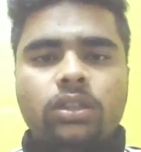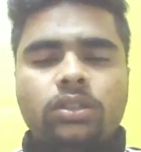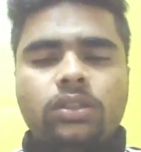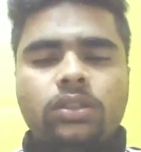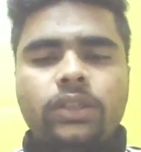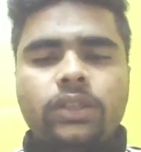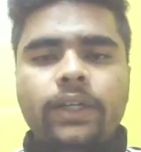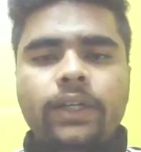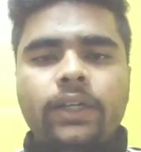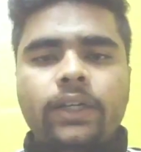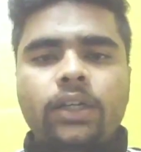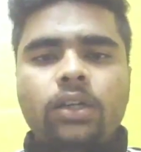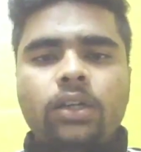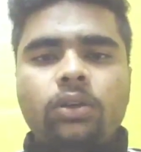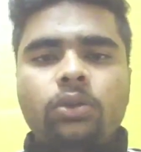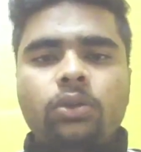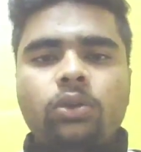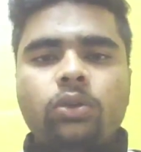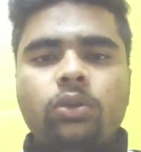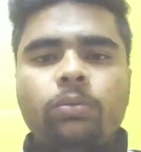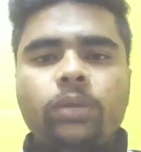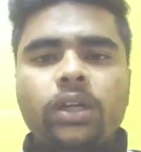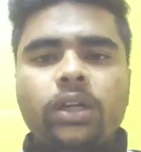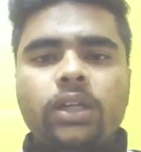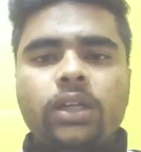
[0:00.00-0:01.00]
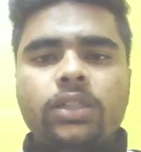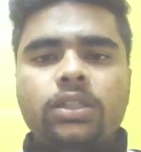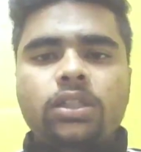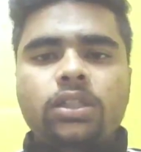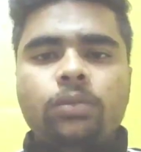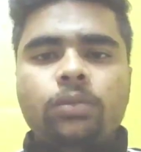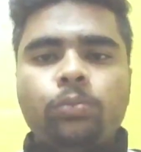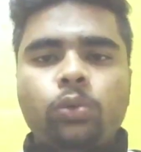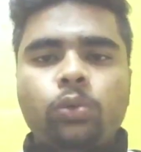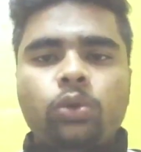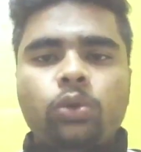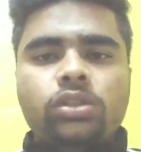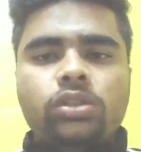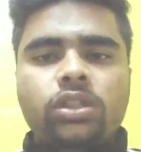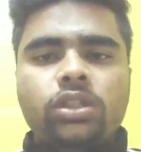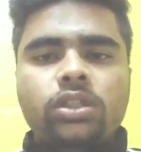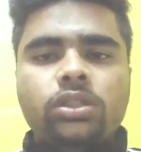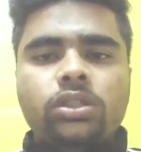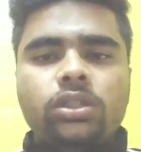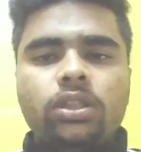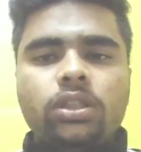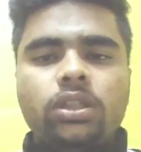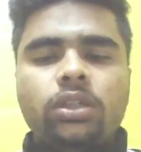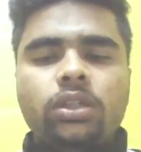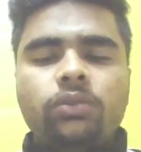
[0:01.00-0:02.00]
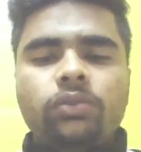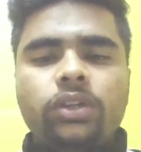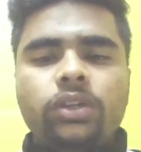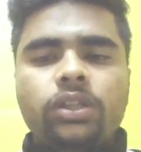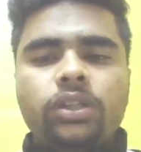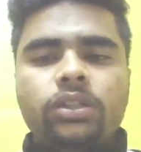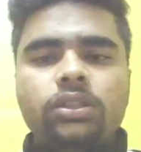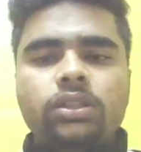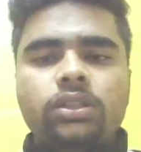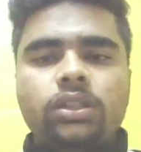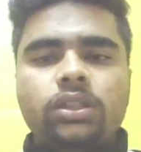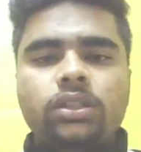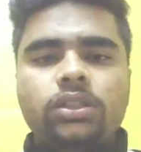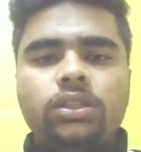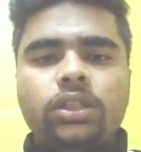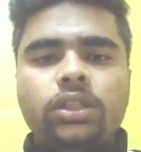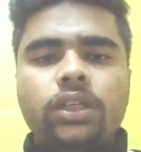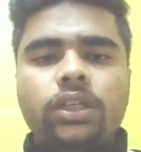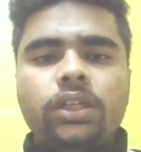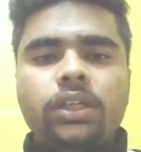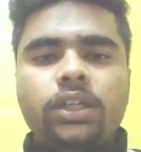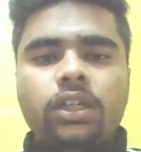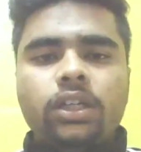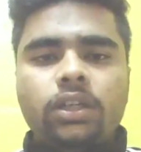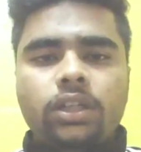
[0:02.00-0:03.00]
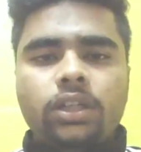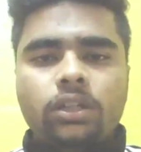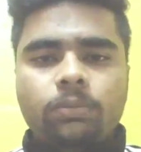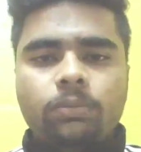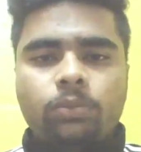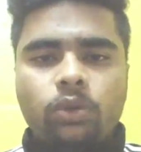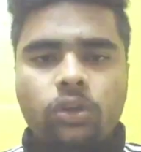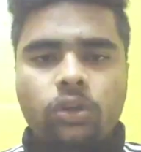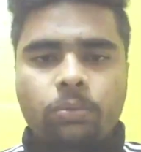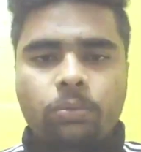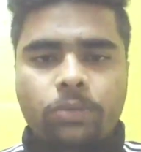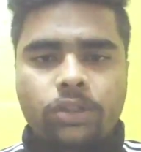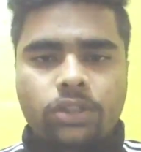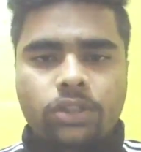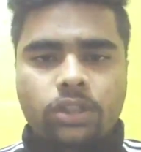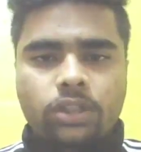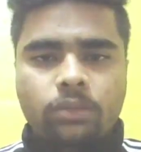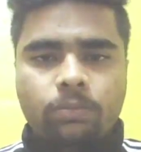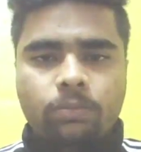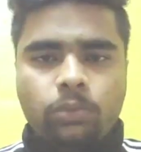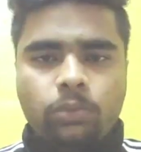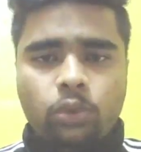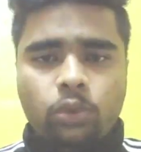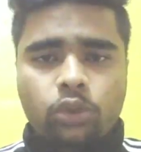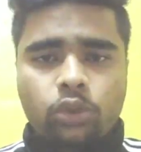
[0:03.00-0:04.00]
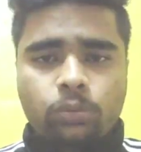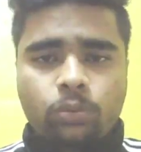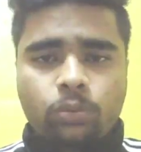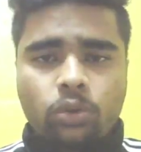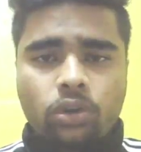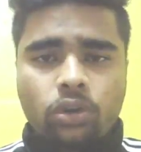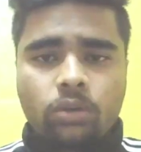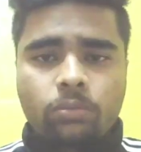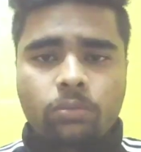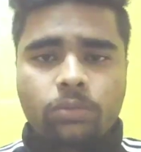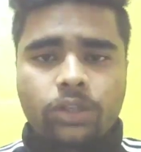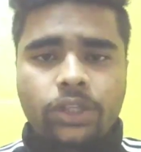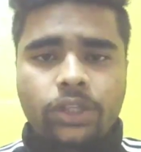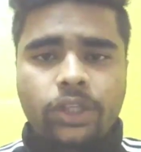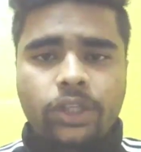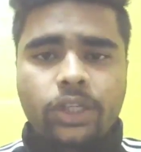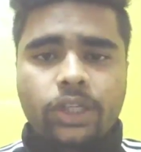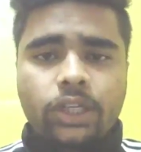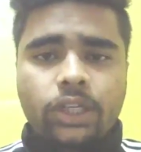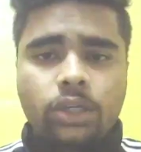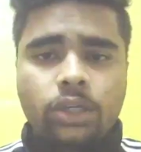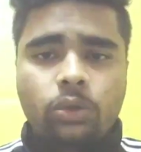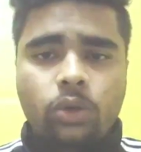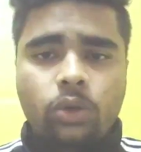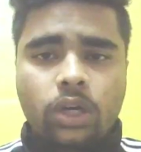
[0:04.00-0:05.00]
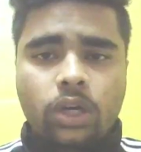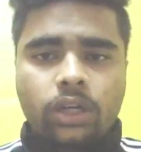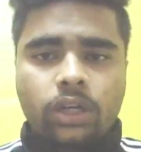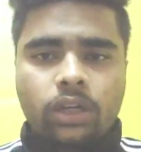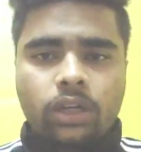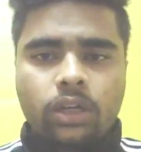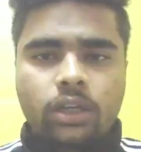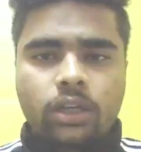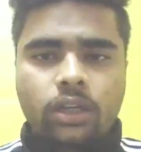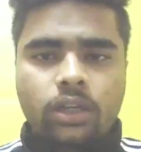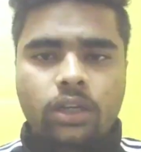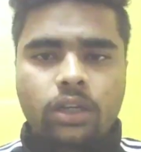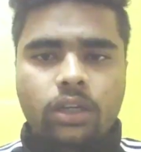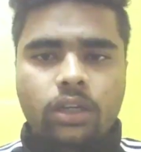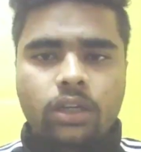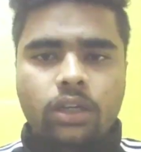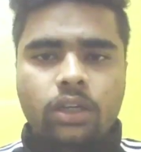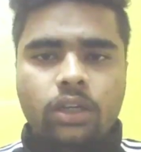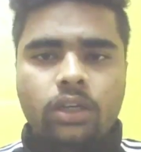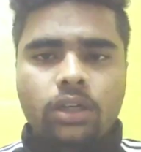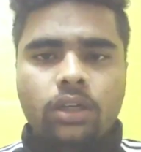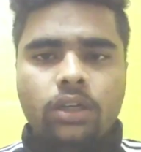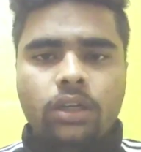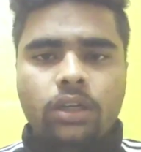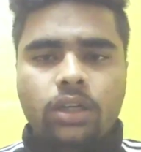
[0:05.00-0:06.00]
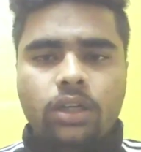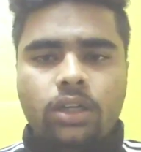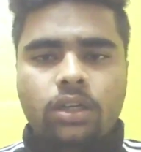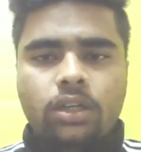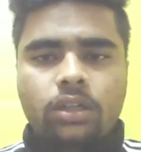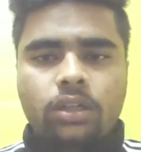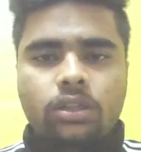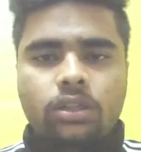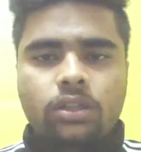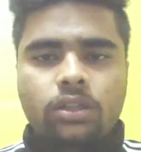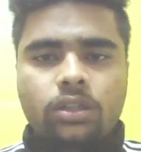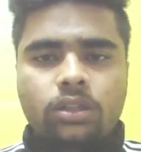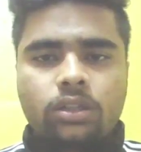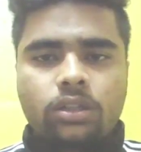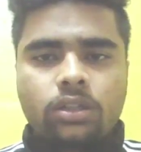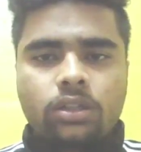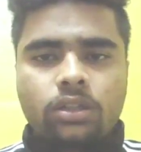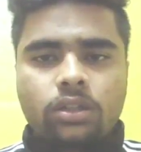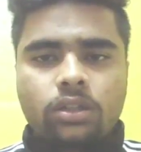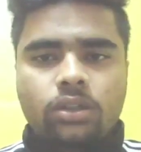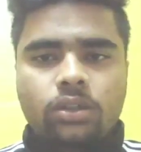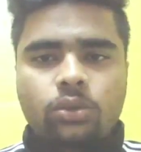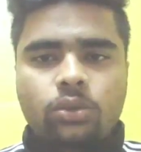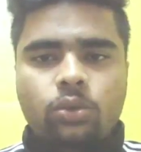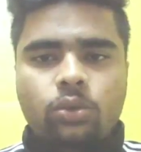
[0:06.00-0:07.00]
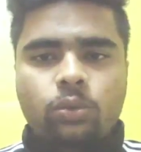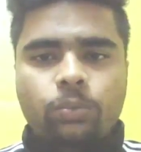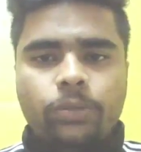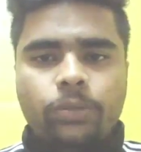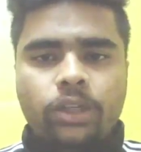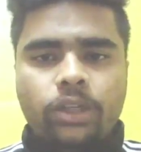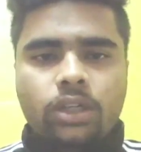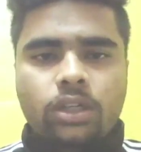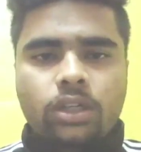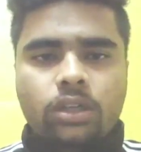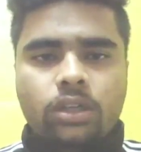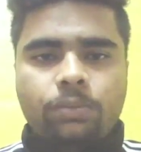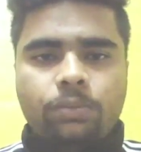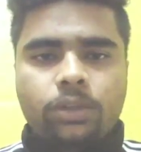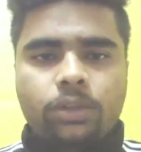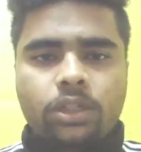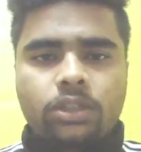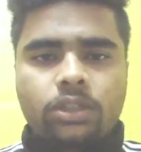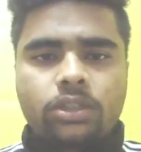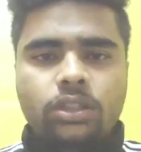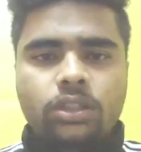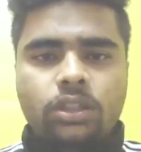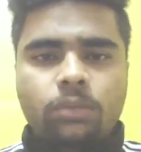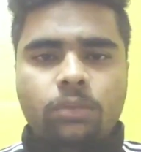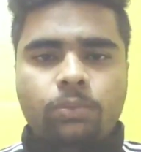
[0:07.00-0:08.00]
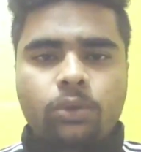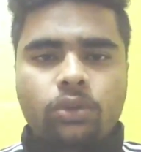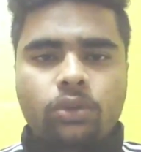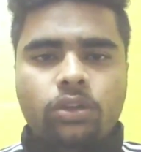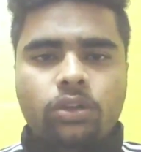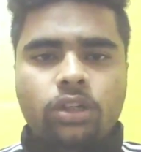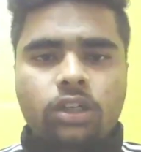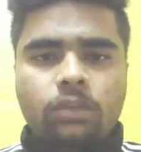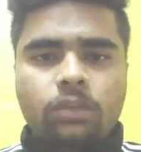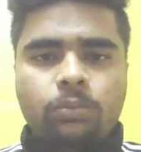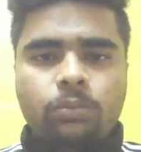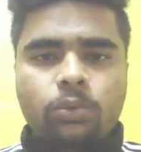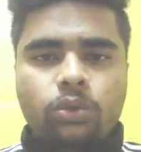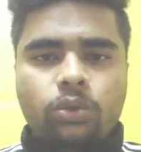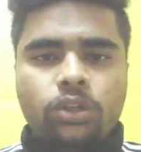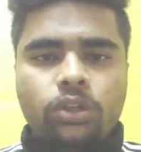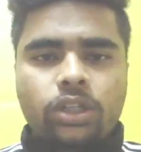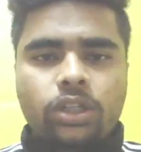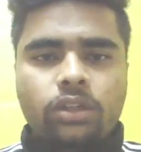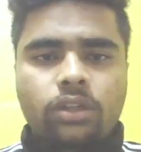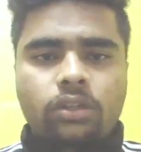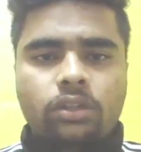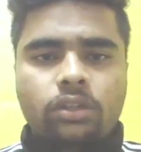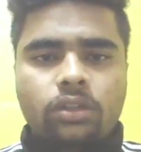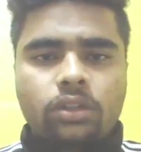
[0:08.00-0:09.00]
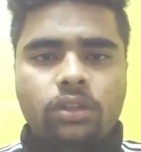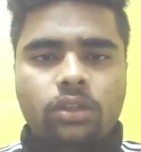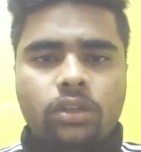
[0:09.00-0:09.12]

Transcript: The central dogma is the process in which the genetic information flows from DNA to RNA it to make a functional product protein.